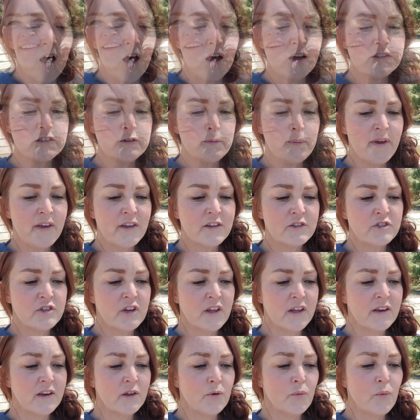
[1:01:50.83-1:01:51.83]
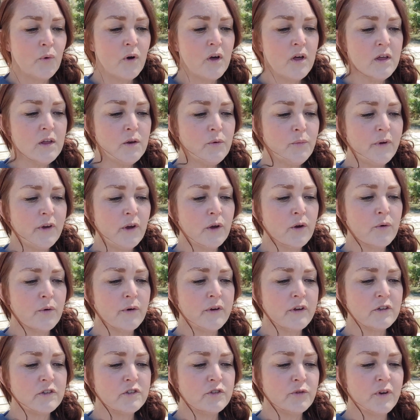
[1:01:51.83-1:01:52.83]
On to page 91, we are
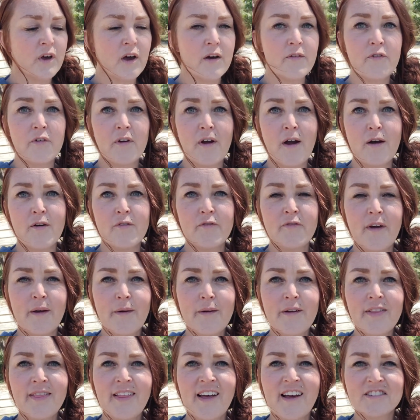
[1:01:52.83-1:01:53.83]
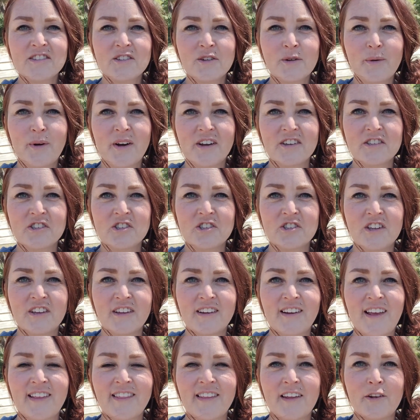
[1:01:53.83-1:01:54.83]
going to cover our very last
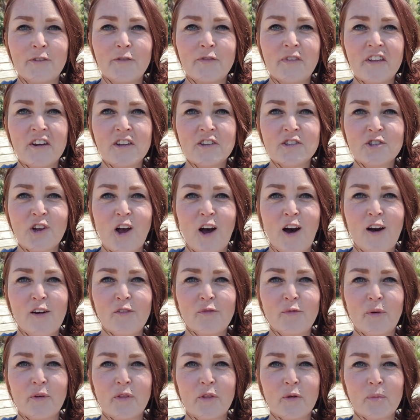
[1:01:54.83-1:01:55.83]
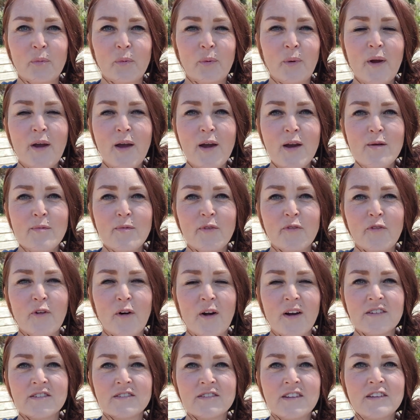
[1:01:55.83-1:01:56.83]
question and then finish off with a prayer before
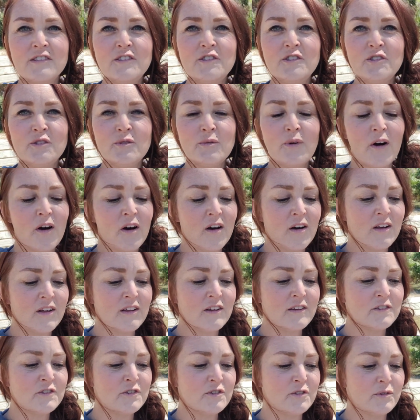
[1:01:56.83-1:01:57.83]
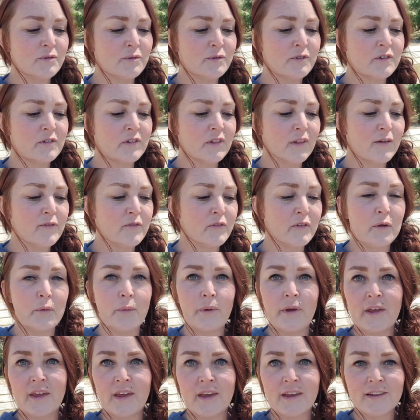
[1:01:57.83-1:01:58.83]
I send you on to your lovely
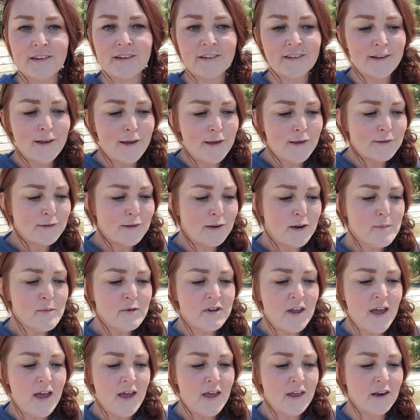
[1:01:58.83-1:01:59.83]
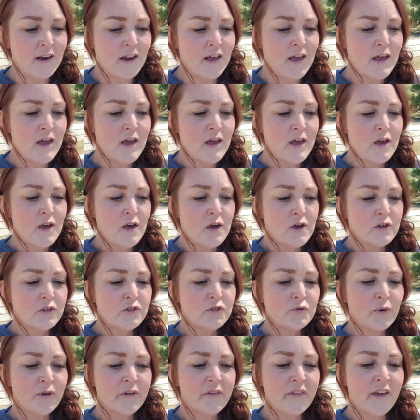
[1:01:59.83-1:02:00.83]
weekend. So, number 10,
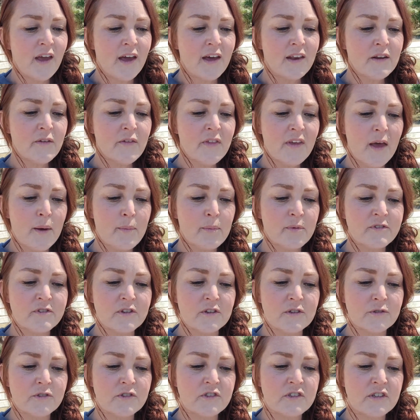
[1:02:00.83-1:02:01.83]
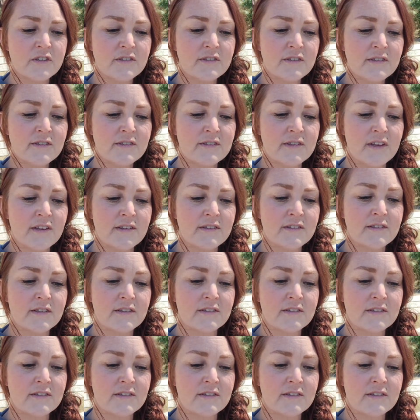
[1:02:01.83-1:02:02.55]
Toward the end of the episode, Jesus says to